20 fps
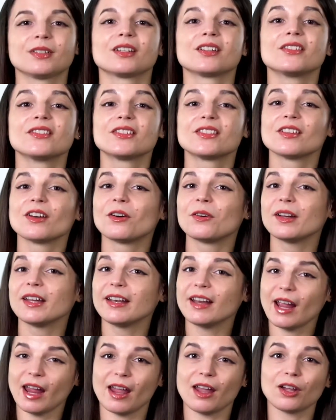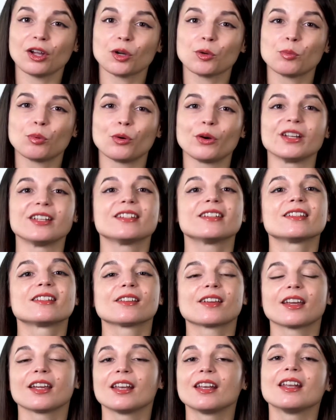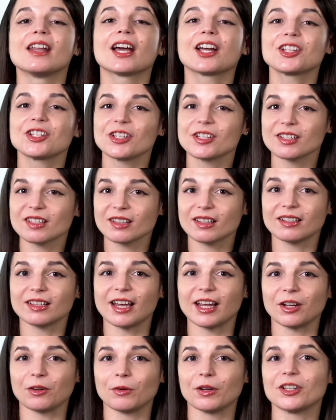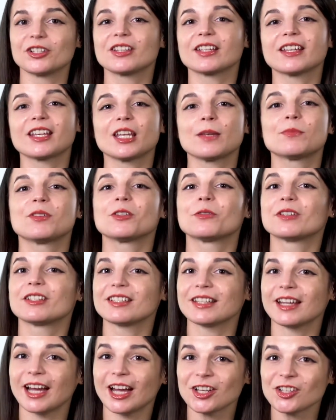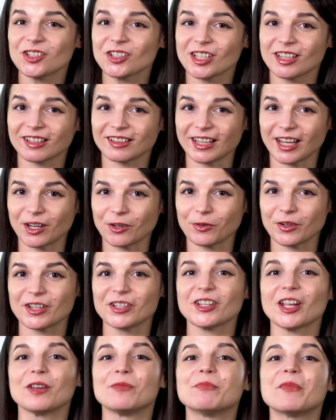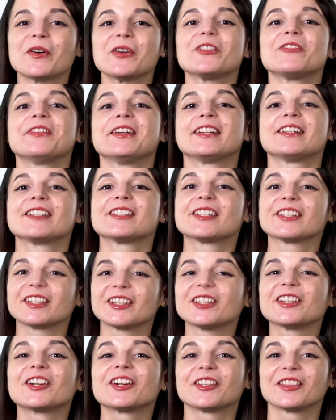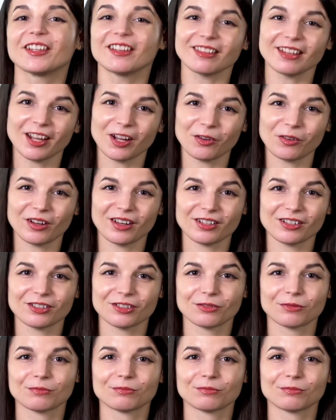So an anchor point is a connection to the language that keeps you attached to the language and motivated to learn the language.